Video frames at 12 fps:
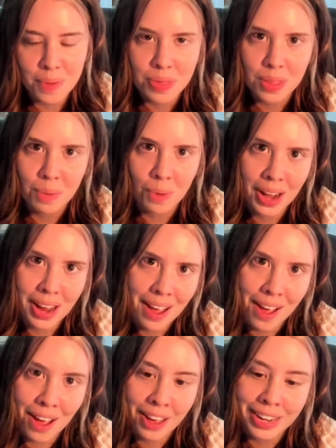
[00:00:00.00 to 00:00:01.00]
what I
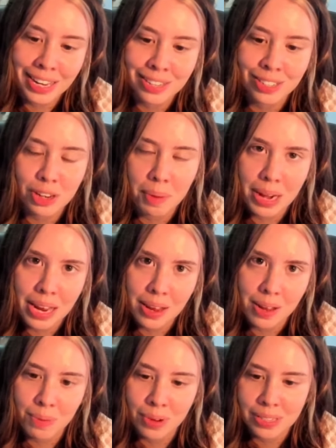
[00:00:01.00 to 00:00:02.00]
heard is Dominic
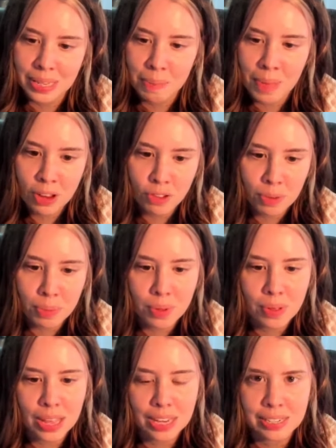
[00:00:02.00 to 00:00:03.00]
was
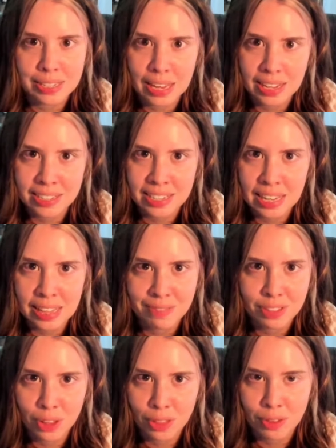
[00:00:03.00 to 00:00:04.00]
immeasurable and his legacy
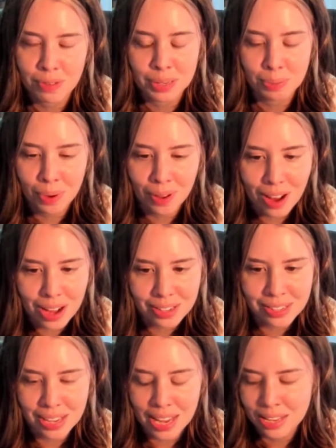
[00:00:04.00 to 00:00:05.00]
lives on through his
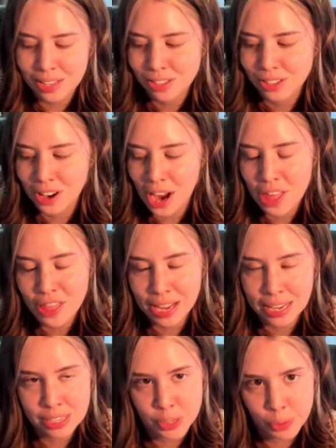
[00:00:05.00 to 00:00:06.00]
products, and so I
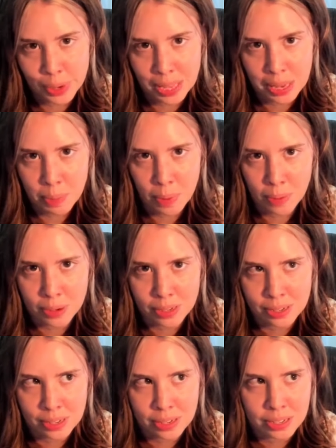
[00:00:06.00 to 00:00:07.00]
think he's a really
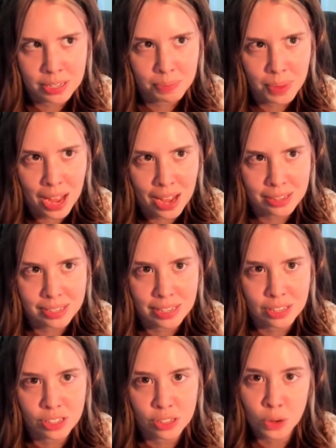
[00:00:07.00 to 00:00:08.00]
important
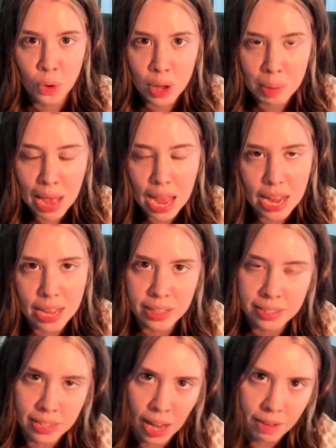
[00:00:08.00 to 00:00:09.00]
person to talk about at the
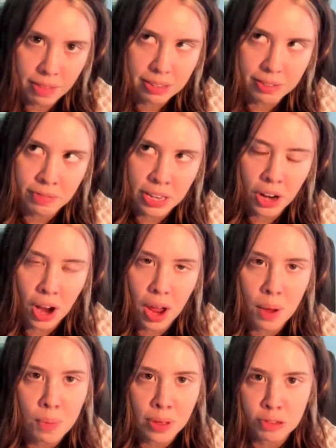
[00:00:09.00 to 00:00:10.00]
start of this video.
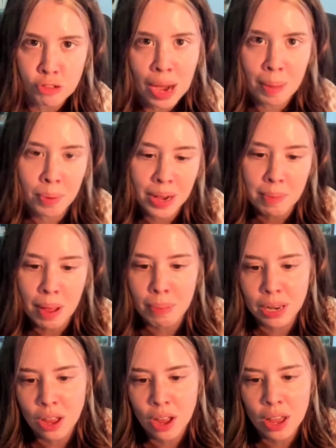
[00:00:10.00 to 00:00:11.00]
I will try and bring him up
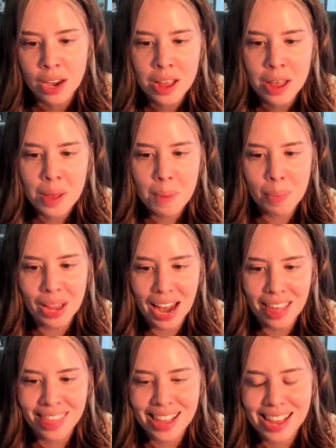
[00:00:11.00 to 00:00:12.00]
a lot, but
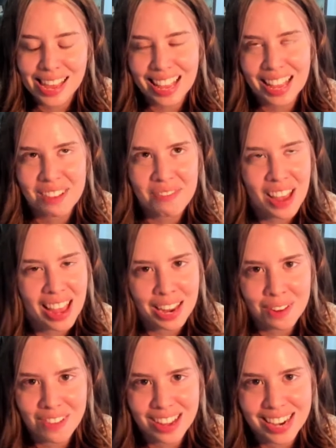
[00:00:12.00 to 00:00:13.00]
I think if
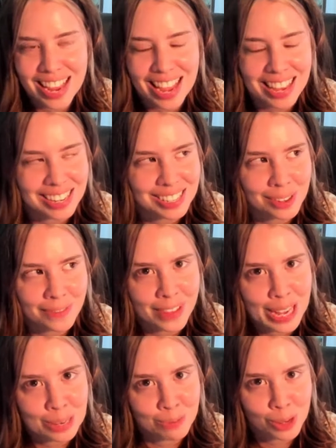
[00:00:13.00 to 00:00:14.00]
anyone edits on
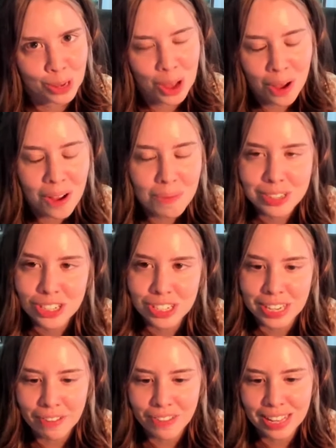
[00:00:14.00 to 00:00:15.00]
Vandenbroucke, we should
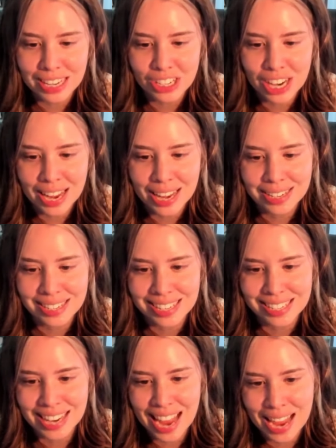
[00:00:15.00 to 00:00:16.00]
definitely change
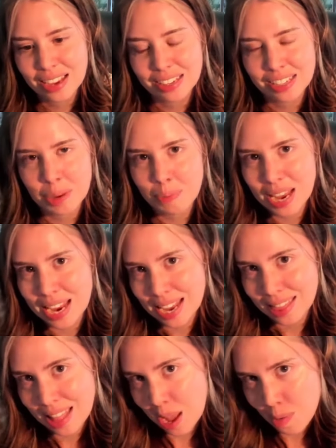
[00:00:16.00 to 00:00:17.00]
his name to be
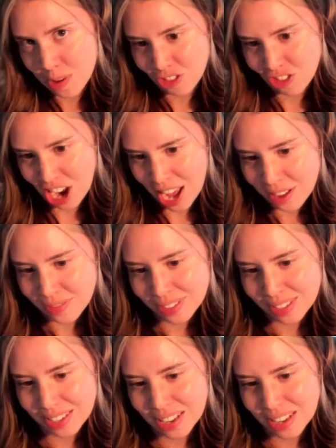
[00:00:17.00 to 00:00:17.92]
in there with Jeff's.